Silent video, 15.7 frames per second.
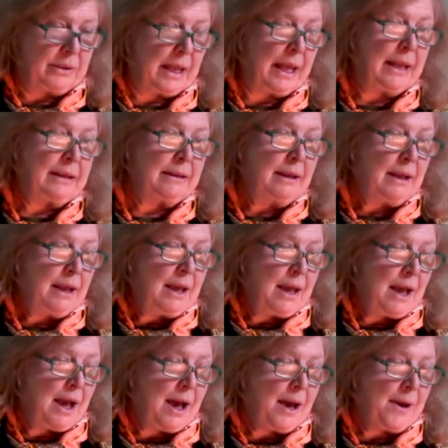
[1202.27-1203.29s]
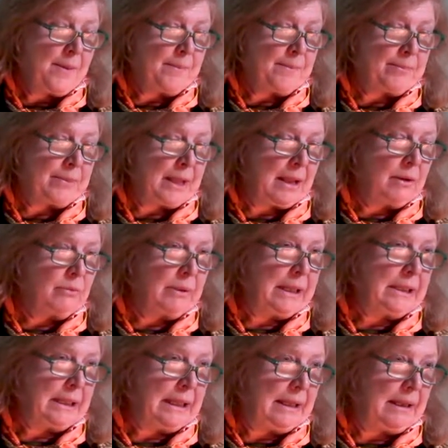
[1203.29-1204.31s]
that um,
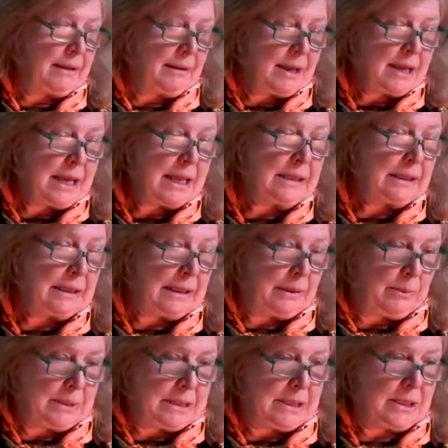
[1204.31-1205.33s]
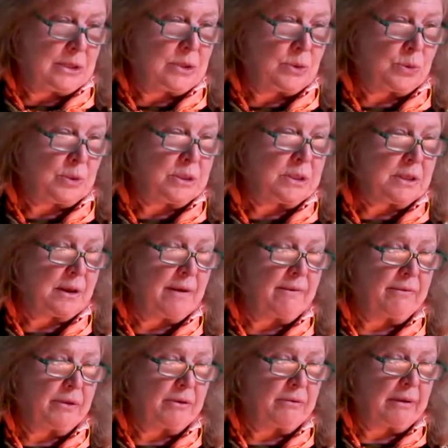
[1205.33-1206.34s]
really Italy was the source
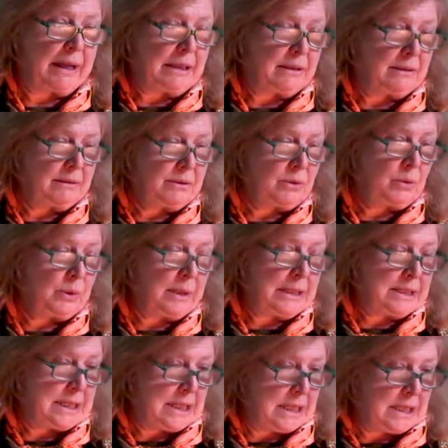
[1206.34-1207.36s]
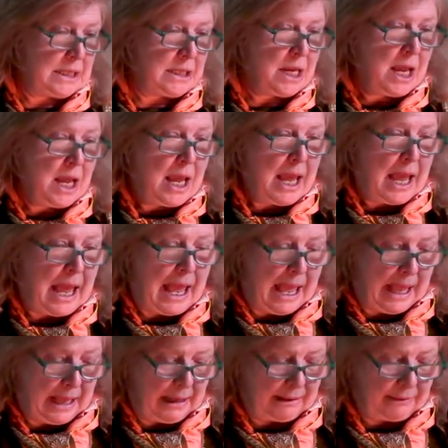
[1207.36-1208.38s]
of the great cuisine,
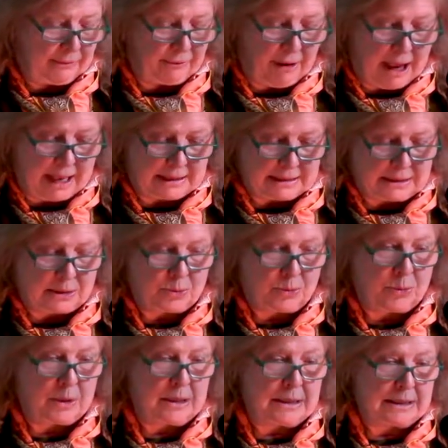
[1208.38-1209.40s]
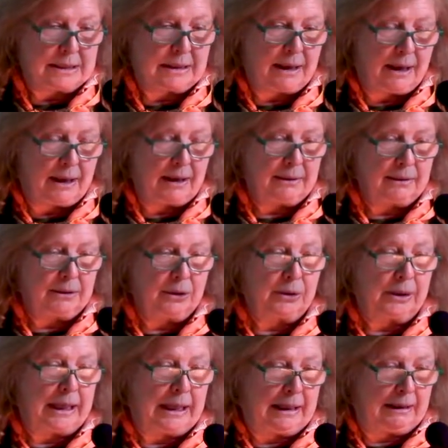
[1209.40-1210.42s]
and France was uh,
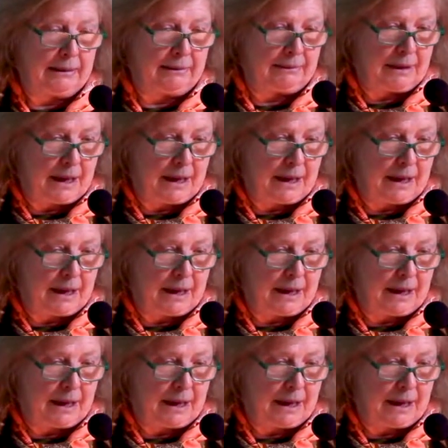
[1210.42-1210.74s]
learning.